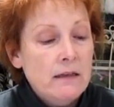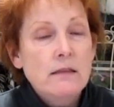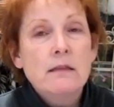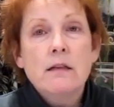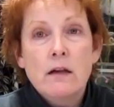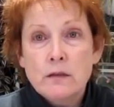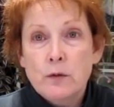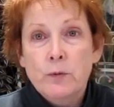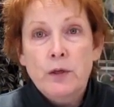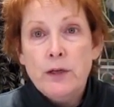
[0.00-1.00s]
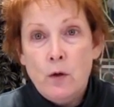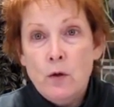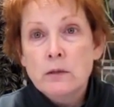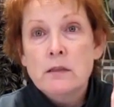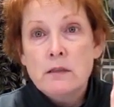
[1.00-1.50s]
This is also really
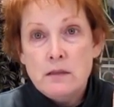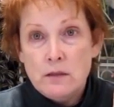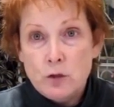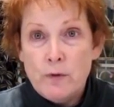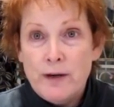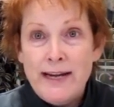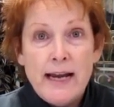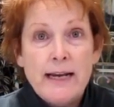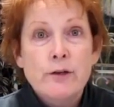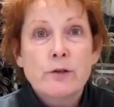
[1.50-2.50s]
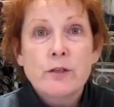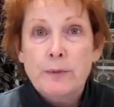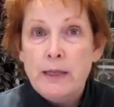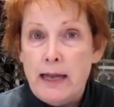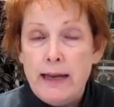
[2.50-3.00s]
old. This is a 29 year
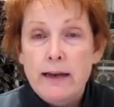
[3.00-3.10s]
supply